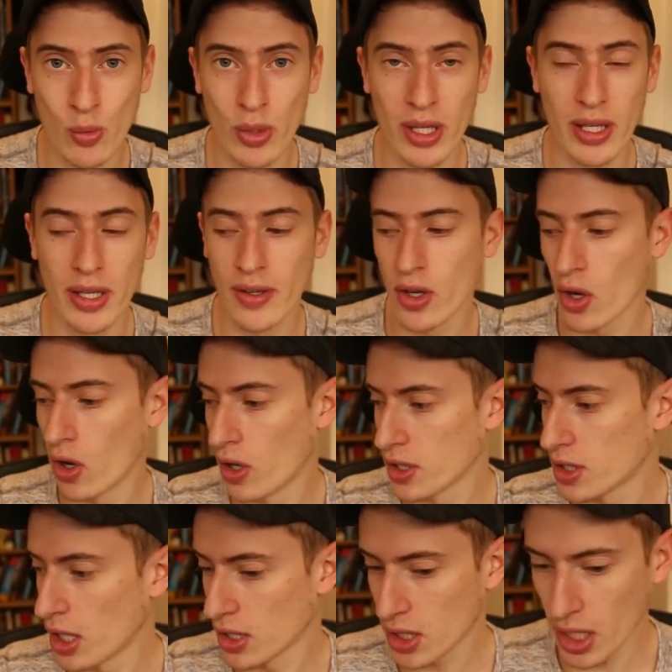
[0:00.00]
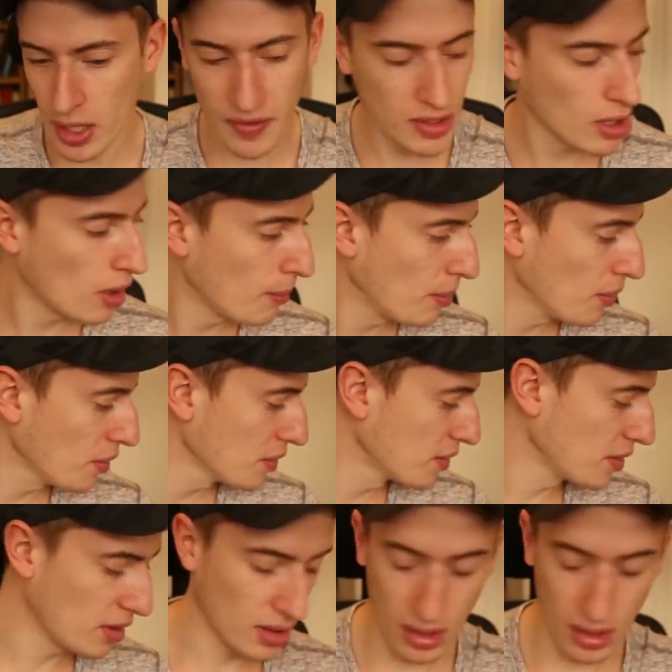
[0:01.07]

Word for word: We got a ton of samples,